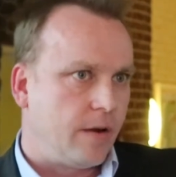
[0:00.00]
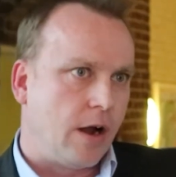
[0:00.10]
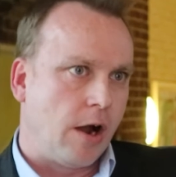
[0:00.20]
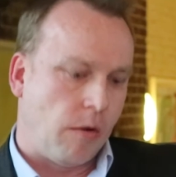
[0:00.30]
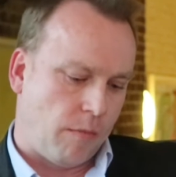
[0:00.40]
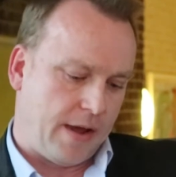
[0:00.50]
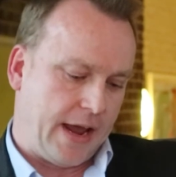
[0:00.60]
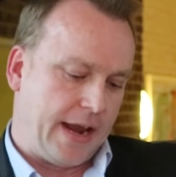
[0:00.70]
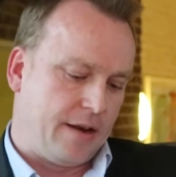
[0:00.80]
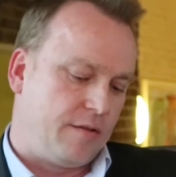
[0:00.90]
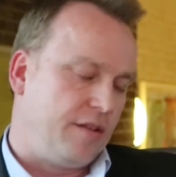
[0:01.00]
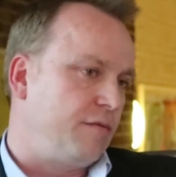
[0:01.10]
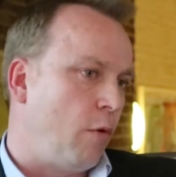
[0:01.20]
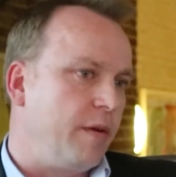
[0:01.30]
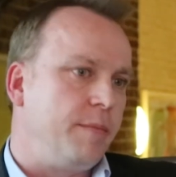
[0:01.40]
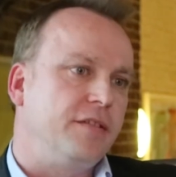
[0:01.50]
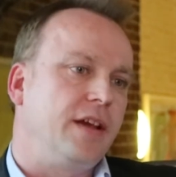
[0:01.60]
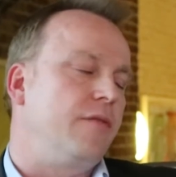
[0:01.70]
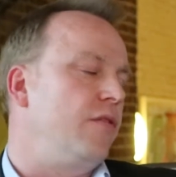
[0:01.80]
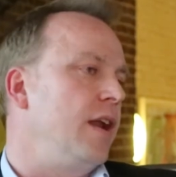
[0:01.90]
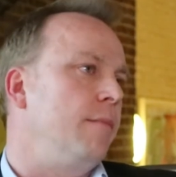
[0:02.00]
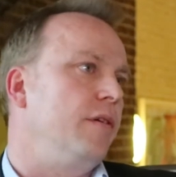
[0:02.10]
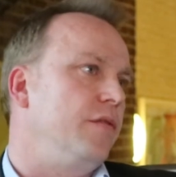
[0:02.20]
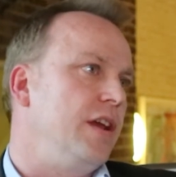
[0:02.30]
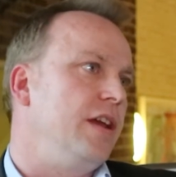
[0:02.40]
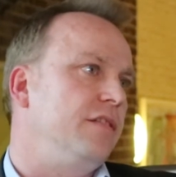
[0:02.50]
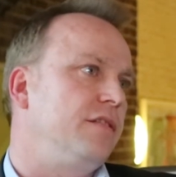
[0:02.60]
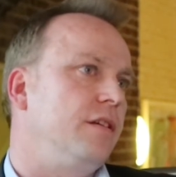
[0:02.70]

and it's what we've been saying for a number of years,